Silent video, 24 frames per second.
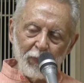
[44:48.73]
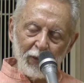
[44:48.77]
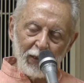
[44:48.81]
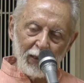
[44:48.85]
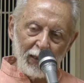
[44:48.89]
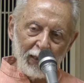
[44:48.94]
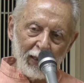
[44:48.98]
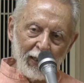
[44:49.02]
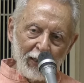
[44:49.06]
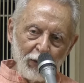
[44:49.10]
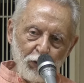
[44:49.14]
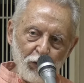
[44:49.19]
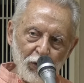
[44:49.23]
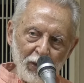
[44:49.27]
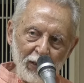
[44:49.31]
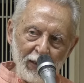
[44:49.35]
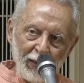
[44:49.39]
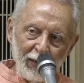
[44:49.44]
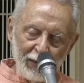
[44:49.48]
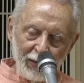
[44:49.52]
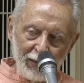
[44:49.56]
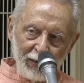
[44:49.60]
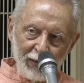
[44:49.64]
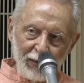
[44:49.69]

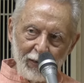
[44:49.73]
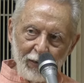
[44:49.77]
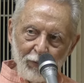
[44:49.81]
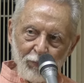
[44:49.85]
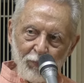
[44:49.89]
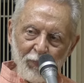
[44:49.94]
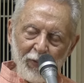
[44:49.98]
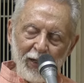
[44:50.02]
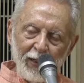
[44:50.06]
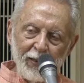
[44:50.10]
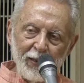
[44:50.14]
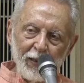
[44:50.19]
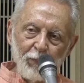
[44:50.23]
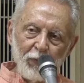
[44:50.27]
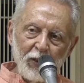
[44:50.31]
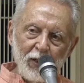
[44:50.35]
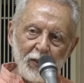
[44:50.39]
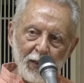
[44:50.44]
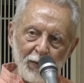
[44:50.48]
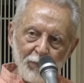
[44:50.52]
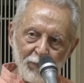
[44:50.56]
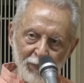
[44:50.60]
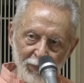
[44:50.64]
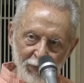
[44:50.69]
actually makes the
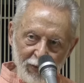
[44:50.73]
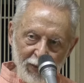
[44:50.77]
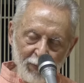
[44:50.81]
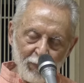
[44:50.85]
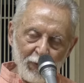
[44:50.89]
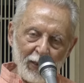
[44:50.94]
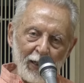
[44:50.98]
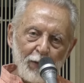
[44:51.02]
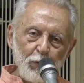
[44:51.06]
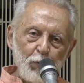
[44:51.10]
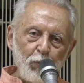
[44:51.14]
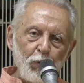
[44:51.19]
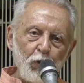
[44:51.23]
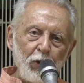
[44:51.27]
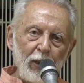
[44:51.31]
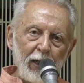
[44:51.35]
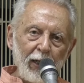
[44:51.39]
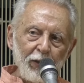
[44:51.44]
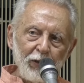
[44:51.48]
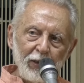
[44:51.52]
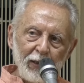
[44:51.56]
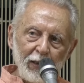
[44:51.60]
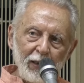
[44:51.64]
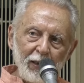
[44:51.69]
person sometimes more
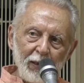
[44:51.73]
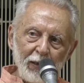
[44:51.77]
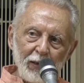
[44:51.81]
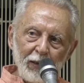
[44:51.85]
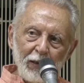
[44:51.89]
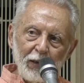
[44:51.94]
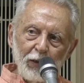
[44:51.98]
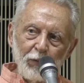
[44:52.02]
arrogant,